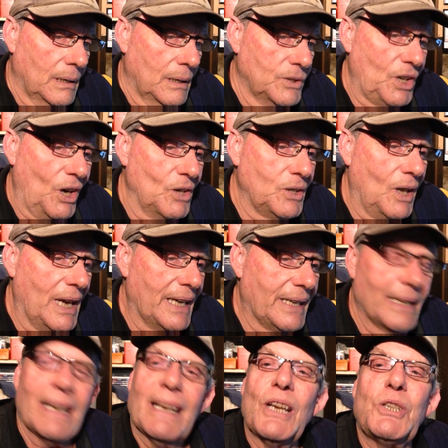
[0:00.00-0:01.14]
Shows like
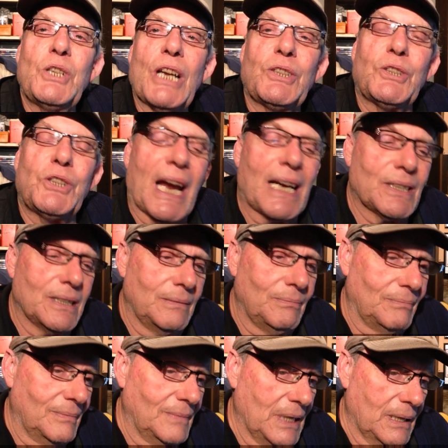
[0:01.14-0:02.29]
Jet
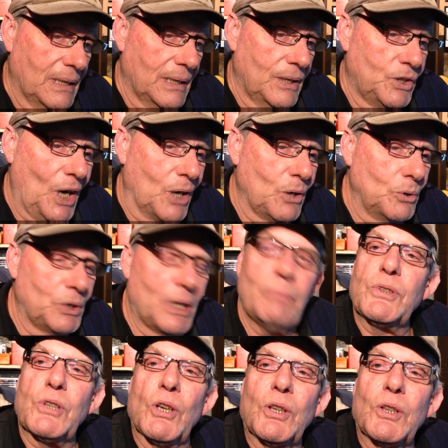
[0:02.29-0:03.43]
Jackson, Jungle Jim,
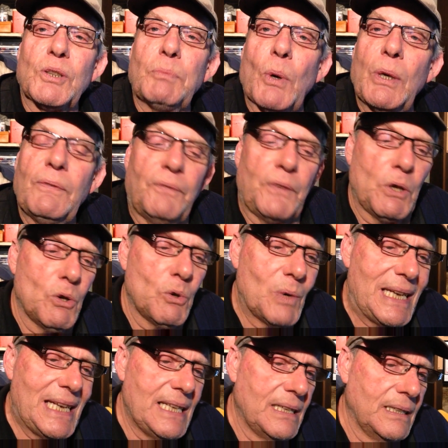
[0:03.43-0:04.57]
Circus Boy,
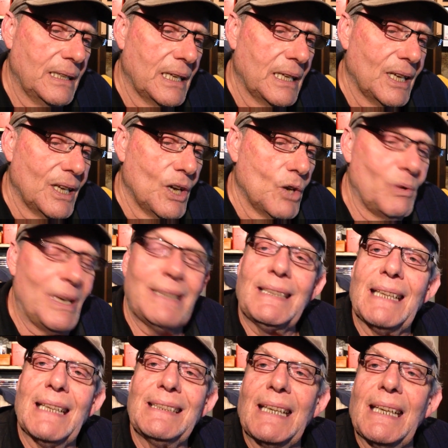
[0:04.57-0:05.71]
Fury,
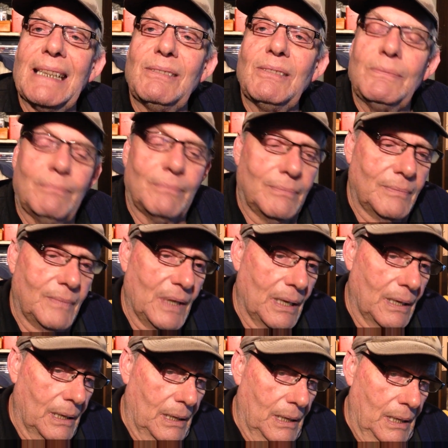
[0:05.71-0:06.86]
Rin-tin-tin,
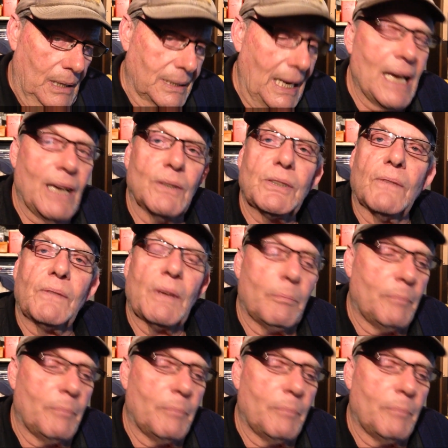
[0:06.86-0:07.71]
Tales of the